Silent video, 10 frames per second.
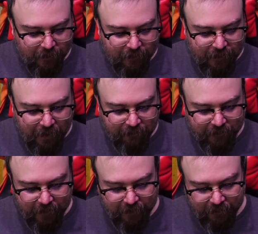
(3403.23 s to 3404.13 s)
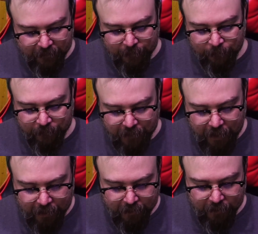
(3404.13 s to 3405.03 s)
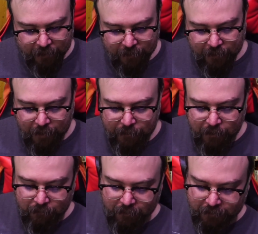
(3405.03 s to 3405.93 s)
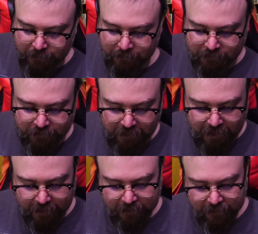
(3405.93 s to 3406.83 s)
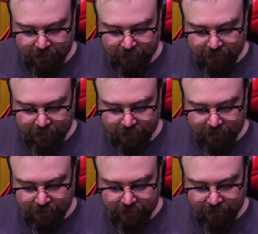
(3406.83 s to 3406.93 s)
Definite. Yeah? How many worshippers you got?